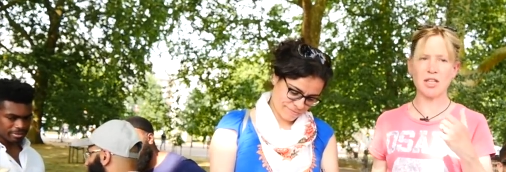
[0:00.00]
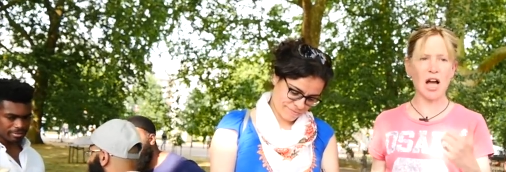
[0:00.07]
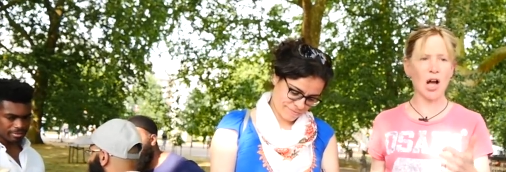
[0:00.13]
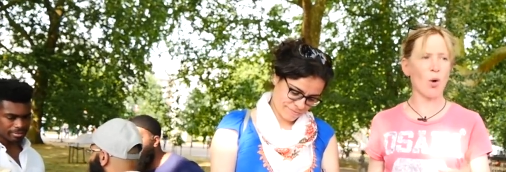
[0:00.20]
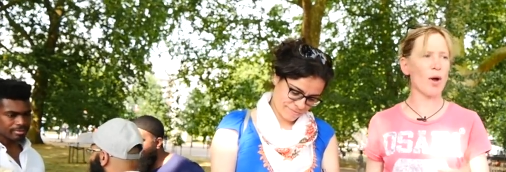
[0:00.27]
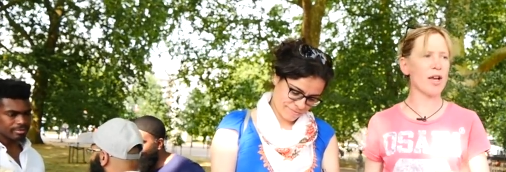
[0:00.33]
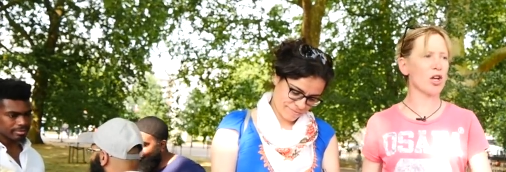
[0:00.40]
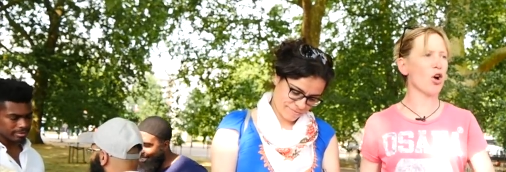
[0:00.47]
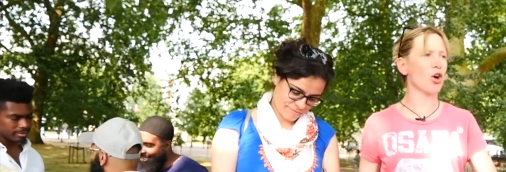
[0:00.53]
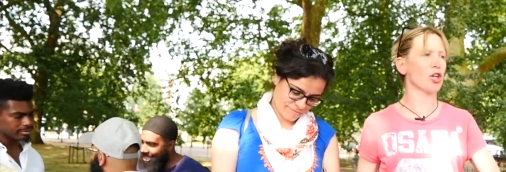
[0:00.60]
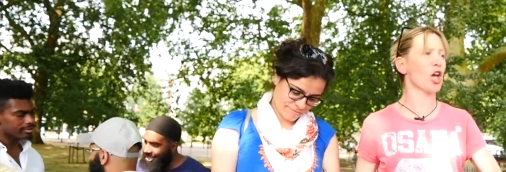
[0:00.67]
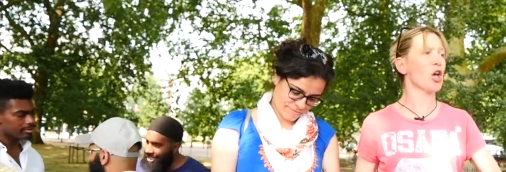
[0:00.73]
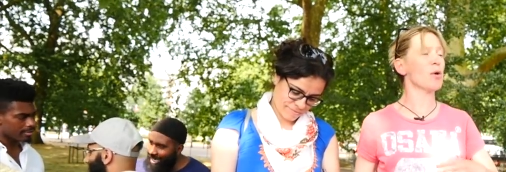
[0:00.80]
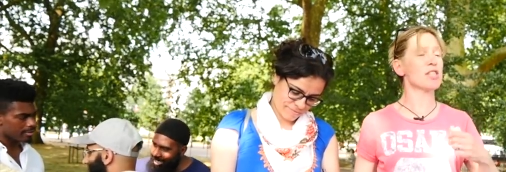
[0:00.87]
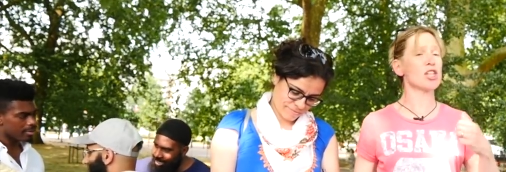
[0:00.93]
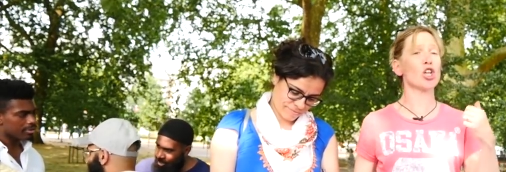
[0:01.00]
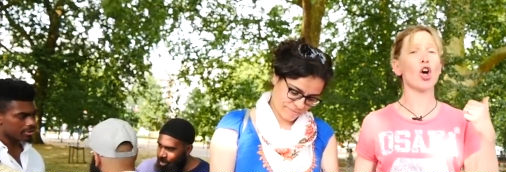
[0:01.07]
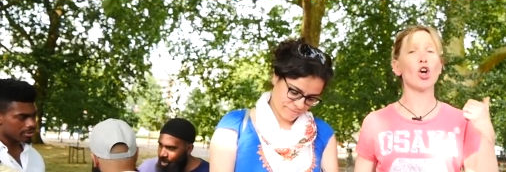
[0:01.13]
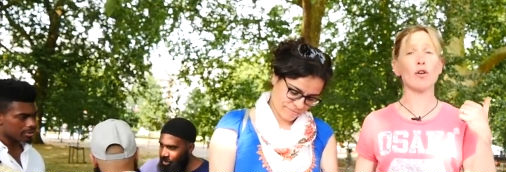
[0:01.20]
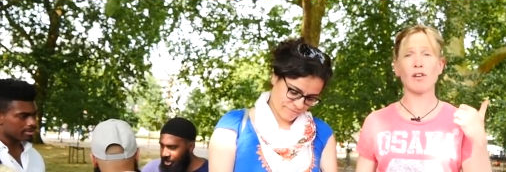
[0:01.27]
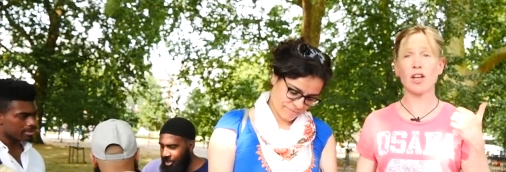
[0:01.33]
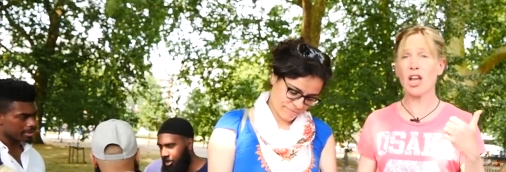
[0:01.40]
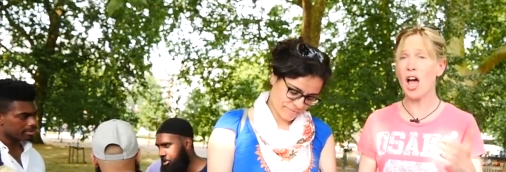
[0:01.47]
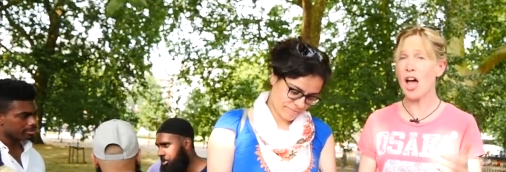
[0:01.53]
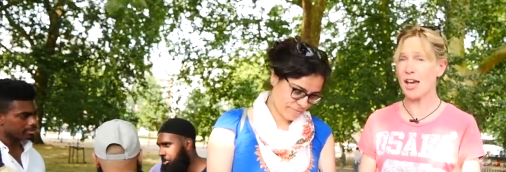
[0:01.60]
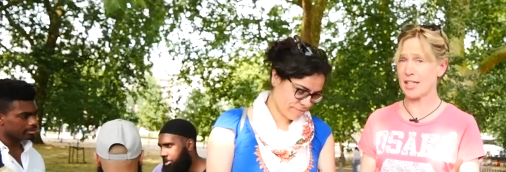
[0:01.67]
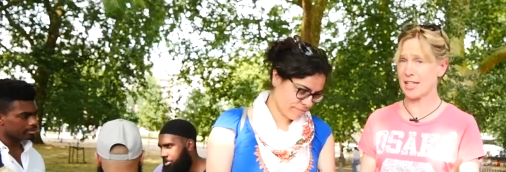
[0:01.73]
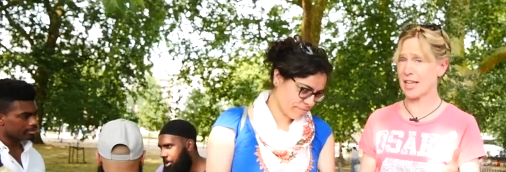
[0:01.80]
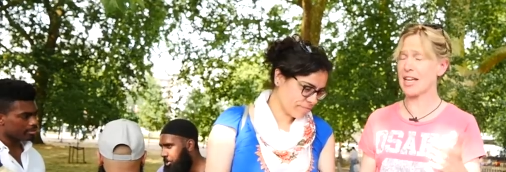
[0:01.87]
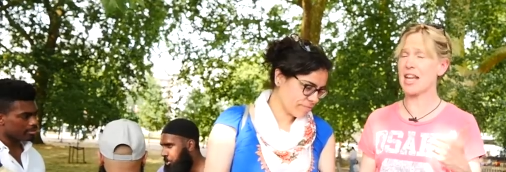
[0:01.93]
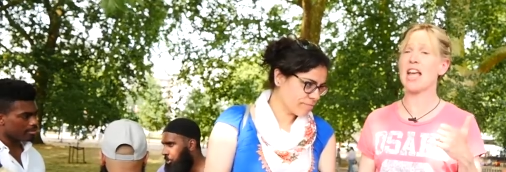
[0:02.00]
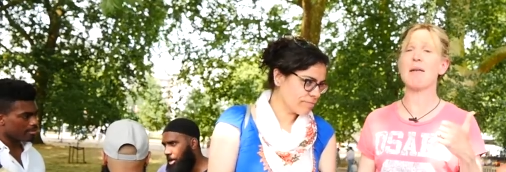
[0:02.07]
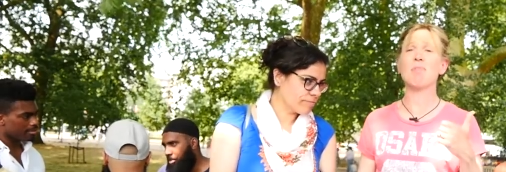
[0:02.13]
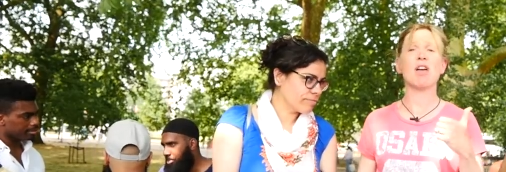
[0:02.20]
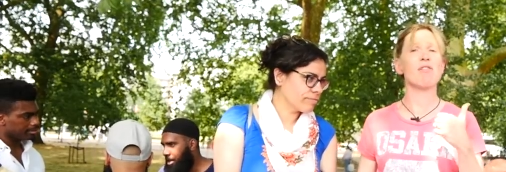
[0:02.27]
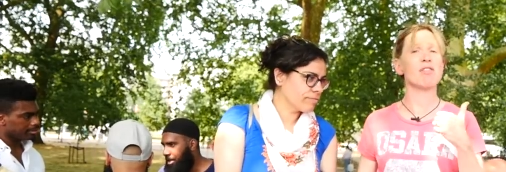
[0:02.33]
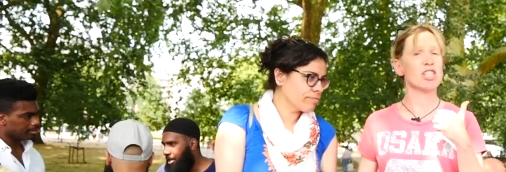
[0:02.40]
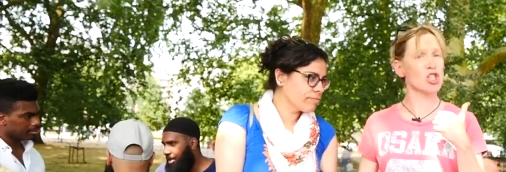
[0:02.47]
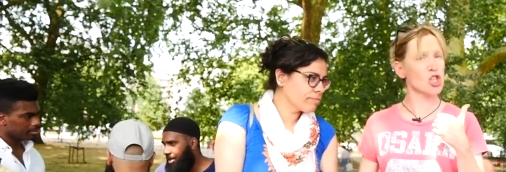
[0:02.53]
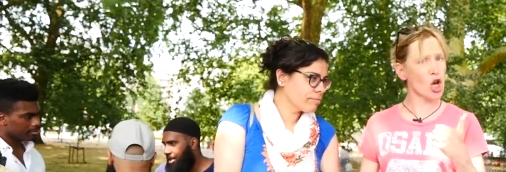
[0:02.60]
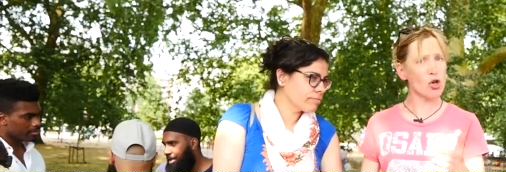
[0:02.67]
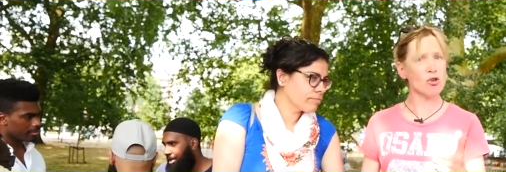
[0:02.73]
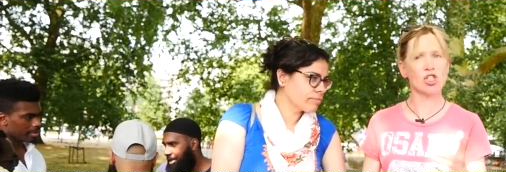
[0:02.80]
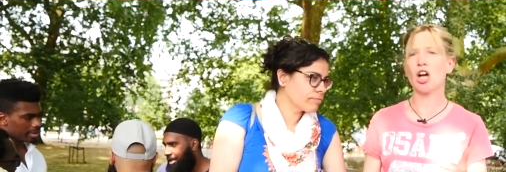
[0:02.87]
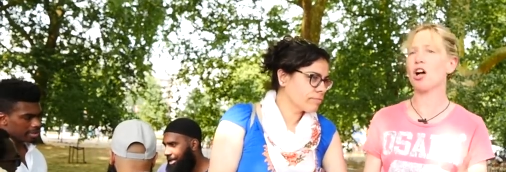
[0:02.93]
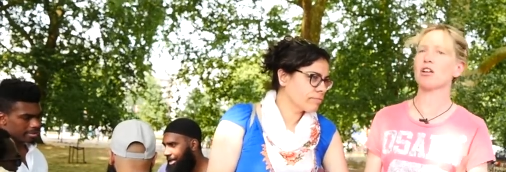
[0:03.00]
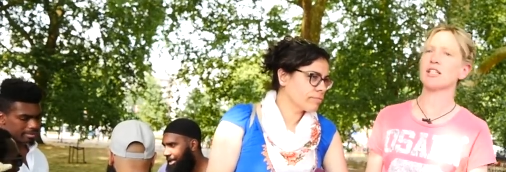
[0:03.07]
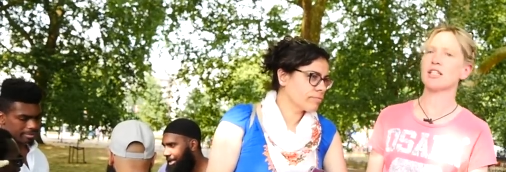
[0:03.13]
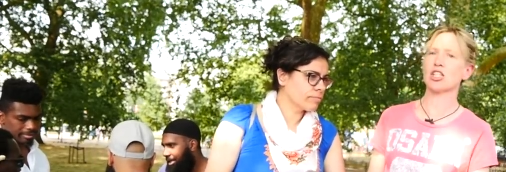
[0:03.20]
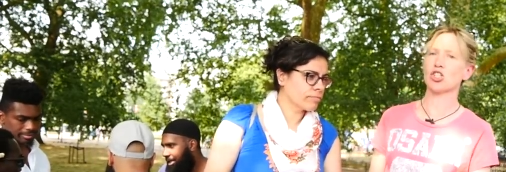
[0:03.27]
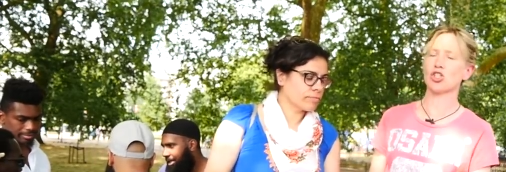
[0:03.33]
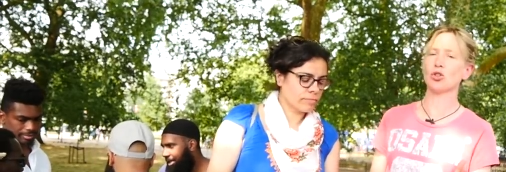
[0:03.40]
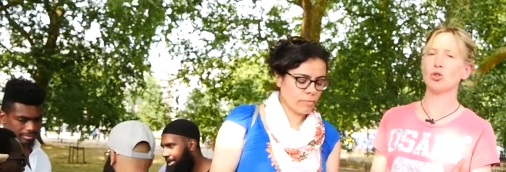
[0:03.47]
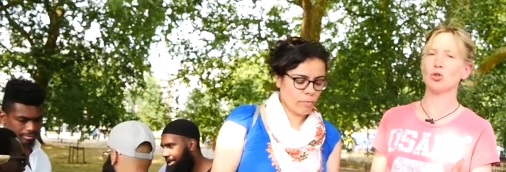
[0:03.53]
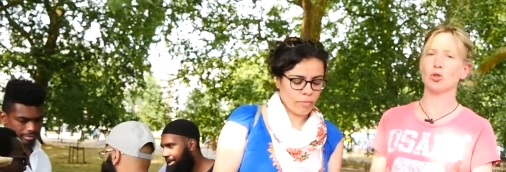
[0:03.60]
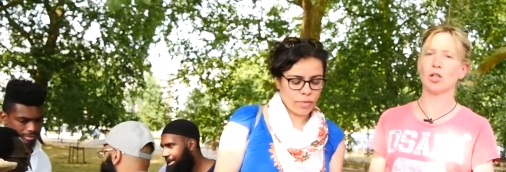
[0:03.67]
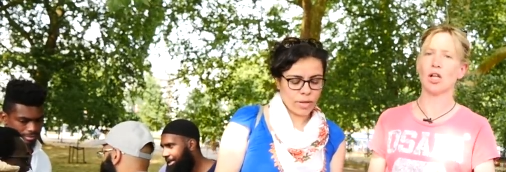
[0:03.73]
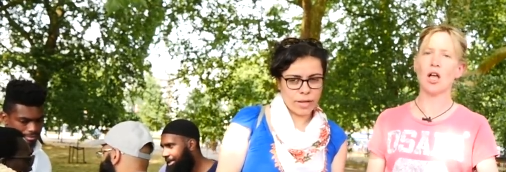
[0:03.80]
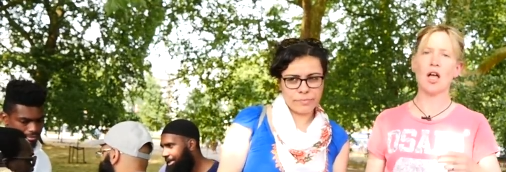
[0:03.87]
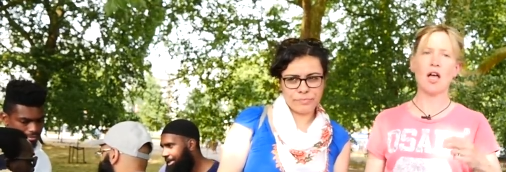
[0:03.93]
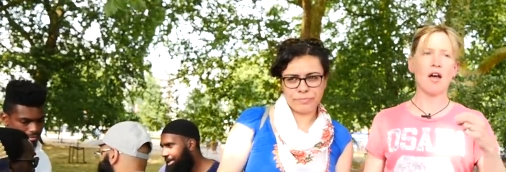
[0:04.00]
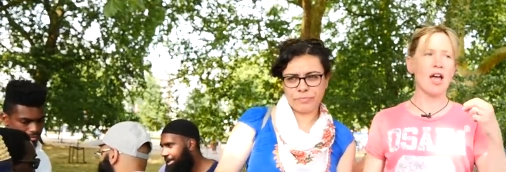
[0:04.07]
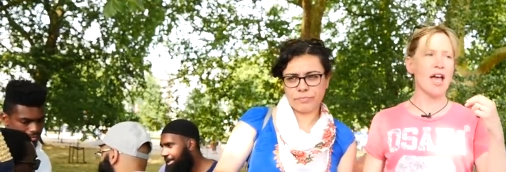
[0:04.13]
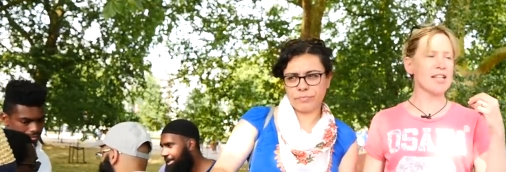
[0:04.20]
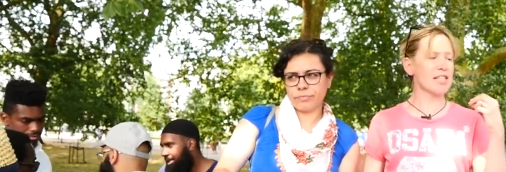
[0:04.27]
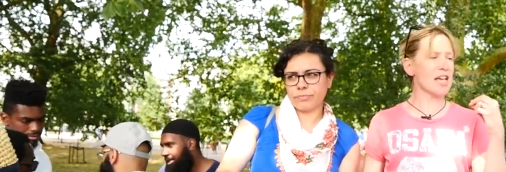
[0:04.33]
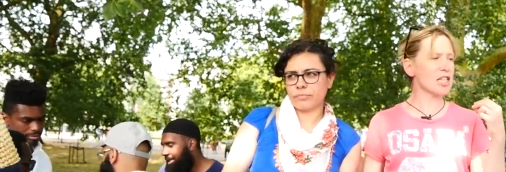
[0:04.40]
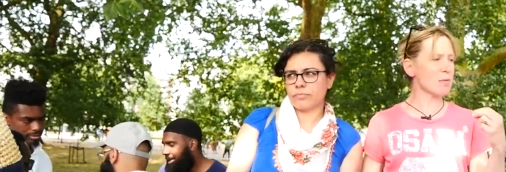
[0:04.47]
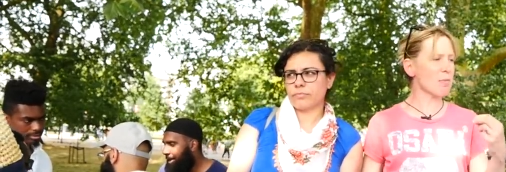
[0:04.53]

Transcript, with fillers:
Speaker 1: Yahweh God, who is a God of light. In Him there is no darkness at all. It says